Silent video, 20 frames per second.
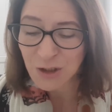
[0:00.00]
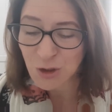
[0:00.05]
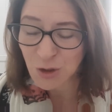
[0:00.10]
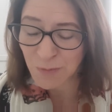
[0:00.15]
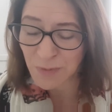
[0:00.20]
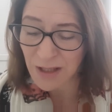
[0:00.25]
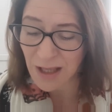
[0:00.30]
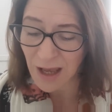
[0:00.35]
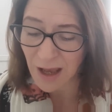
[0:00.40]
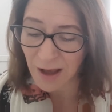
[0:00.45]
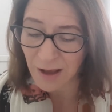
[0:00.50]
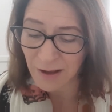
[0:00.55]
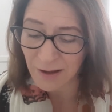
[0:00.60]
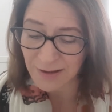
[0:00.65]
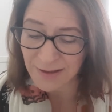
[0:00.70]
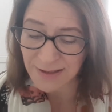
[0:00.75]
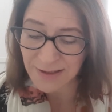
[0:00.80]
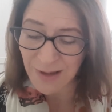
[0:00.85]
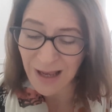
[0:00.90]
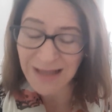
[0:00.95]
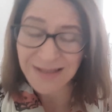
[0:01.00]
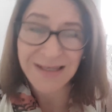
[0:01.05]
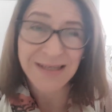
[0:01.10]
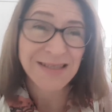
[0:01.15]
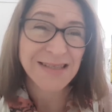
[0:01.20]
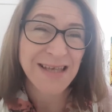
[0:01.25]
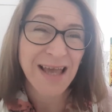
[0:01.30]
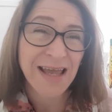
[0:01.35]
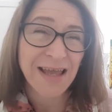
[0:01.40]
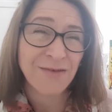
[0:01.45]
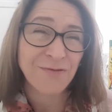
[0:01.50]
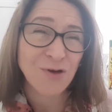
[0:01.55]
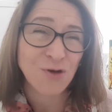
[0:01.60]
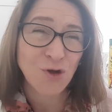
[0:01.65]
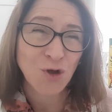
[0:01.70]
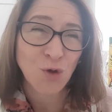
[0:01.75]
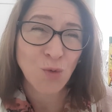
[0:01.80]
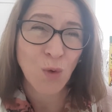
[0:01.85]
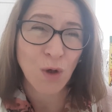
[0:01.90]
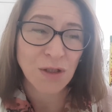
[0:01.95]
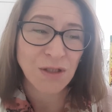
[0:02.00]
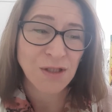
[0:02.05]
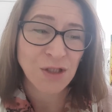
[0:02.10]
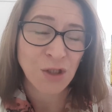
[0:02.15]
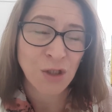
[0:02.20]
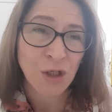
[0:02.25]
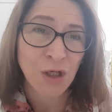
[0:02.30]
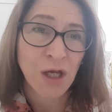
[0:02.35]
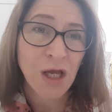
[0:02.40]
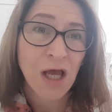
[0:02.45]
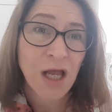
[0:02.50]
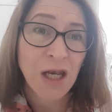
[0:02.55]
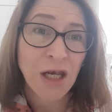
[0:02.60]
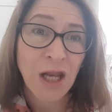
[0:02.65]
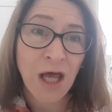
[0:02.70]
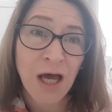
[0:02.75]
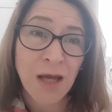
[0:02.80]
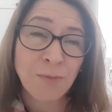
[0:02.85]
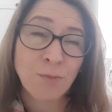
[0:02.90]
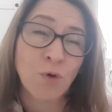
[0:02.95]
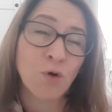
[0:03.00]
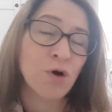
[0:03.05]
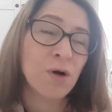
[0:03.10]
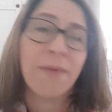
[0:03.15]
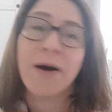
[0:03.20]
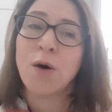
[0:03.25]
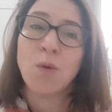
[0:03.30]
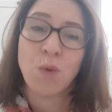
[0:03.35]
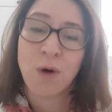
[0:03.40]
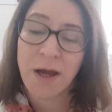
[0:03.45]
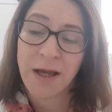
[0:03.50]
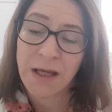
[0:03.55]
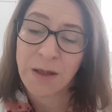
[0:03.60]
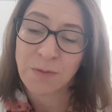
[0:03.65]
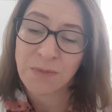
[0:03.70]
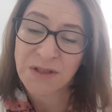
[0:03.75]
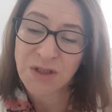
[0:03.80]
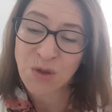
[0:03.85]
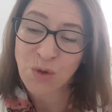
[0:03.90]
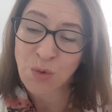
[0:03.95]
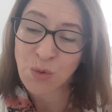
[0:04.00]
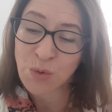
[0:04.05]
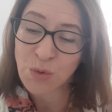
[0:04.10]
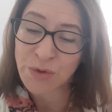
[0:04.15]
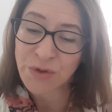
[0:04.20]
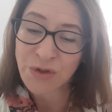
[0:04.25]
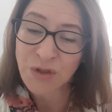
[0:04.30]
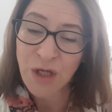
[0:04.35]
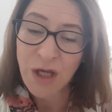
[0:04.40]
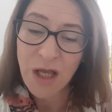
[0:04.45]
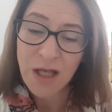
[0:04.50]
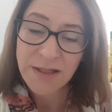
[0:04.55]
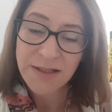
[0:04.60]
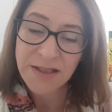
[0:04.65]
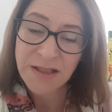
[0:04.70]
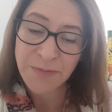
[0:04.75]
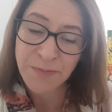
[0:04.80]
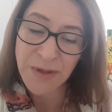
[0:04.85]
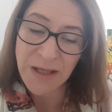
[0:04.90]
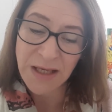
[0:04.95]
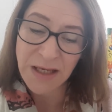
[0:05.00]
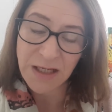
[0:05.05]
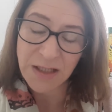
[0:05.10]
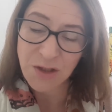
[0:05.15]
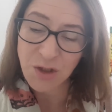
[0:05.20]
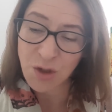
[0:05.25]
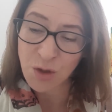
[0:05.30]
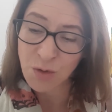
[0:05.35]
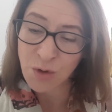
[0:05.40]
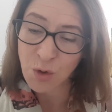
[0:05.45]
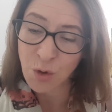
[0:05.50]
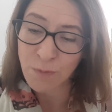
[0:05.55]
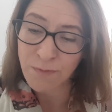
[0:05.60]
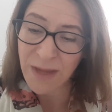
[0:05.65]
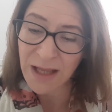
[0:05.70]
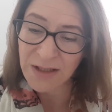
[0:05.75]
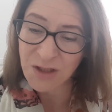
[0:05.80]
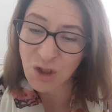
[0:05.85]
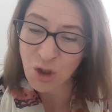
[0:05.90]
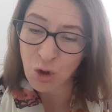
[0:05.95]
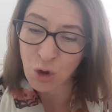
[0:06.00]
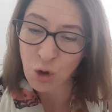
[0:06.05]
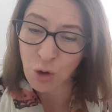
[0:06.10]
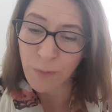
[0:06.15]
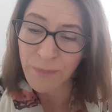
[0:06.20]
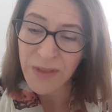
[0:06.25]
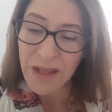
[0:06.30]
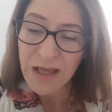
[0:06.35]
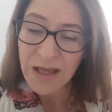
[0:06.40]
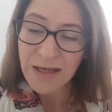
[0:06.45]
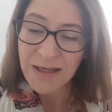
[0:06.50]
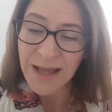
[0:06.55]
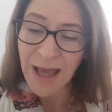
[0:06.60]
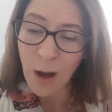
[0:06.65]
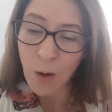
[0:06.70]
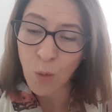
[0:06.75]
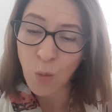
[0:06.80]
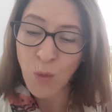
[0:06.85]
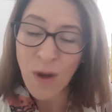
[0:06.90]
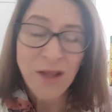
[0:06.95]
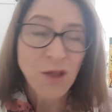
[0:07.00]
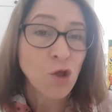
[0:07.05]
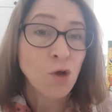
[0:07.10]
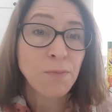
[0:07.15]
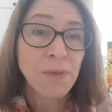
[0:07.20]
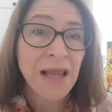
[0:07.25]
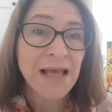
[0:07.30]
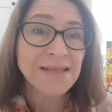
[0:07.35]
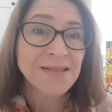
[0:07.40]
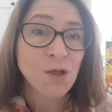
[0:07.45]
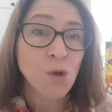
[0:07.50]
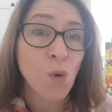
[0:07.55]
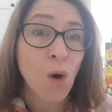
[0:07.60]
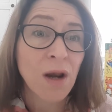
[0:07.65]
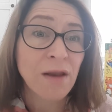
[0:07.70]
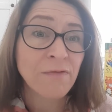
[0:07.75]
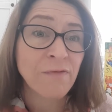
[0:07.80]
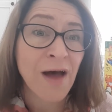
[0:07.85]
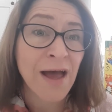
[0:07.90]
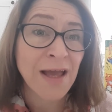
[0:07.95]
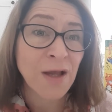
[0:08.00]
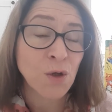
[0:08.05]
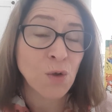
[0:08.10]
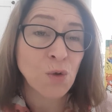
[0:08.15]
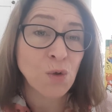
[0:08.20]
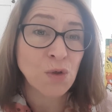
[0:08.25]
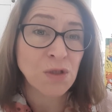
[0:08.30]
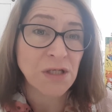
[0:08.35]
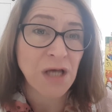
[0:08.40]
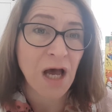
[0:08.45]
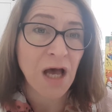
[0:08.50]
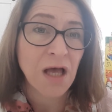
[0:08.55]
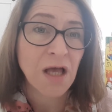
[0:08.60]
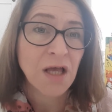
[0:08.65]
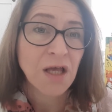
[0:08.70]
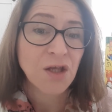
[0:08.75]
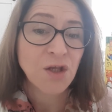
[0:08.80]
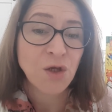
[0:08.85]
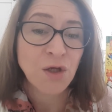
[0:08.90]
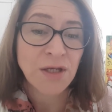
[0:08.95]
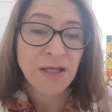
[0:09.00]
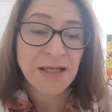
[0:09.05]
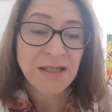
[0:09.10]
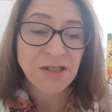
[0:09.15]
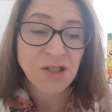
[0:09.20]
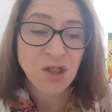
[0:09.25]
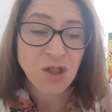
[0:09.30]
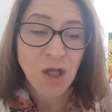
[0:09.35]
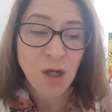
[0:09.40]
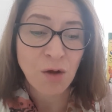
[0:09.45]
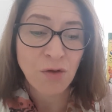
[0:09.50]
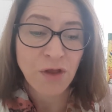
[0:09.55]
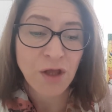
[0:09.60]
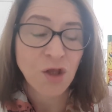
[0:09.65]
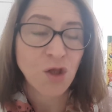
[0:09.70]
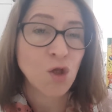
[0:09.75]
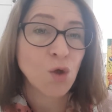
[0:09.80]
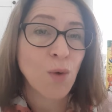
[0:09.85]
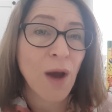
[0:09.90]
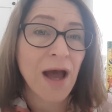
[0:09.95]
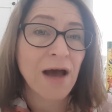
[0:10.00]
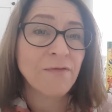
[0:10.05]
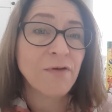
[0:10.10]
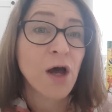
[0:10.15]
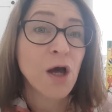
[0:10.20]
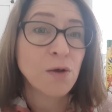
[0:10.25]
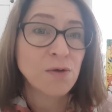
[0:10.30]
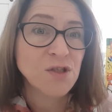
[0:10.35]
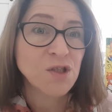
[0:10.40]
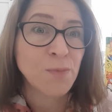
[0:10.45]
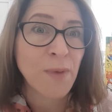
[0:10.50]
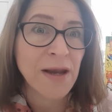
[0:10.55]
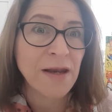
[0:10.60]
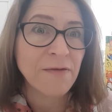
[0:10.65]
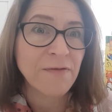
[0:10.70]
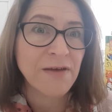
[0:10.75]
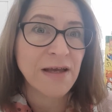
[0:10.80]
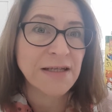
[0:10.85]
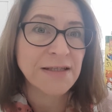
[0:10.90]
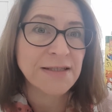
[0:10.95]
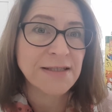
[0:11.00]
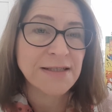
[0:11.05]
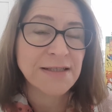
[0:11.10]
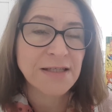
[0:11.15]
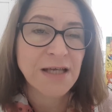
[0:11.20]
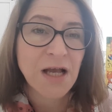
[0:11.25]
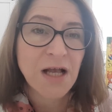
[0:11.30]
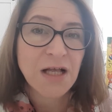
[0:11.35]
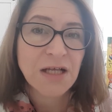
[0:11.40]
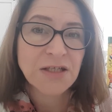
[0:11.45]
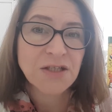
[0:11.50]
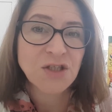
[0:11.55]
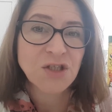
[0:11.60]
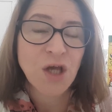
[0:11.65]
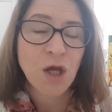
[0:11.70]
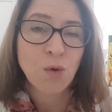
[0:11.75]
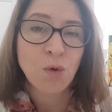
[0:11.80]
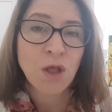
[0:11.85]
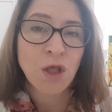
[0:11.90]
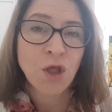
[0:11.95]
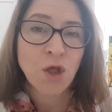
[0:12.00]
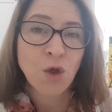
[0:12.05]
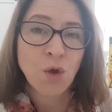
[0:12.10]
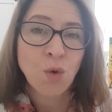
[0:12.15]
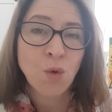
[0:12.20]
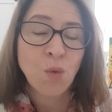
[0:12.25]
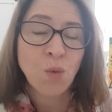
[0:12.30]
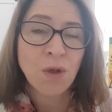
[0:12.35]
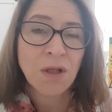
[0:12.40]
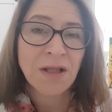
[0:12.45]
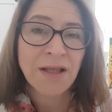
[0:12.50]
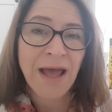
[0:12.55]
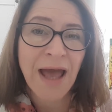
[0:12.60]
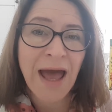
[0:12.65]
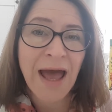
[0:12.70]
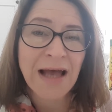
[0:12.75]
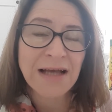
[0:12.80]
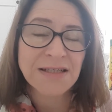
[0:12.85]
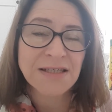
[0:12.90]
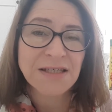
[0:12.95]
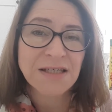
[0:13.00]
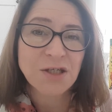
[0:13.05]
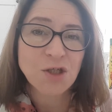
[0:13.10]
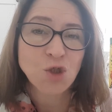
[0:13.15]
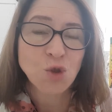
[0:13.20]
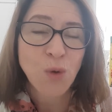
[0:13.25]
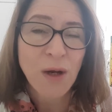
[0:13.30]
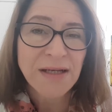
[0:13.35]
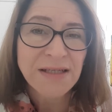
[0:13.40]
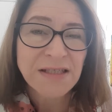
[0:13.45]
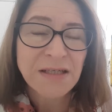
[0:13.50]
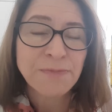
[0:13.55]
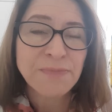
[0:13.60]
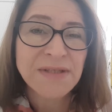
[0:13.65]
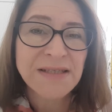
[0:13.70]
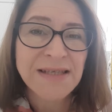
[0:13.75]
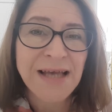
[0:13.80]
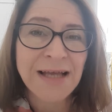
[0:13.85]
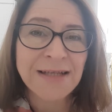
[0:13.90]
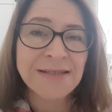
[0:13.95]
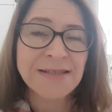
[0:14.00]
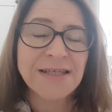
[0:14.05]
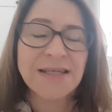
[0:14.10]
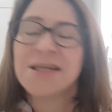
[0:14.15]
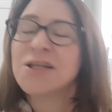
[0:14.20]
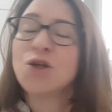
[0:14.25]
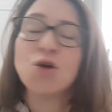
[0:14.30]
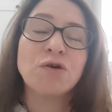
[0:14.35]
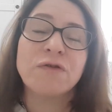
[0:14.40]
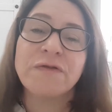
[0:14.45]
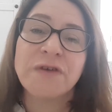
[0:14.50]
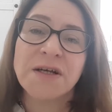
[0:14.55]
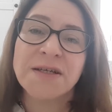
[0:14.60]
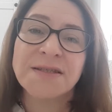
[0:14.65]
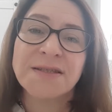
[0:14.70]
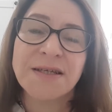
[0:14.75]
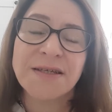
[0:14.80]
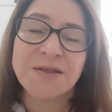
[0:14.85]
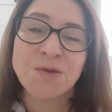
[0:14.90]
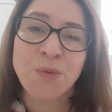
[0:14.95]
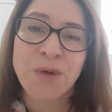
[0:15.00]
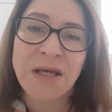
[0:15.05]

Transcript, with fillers: to be earned as I say if you do want to learn more about working with schools speak to your mentor now when you place a qualifying order you need to know that you have host benefits so you will get 20% in your first six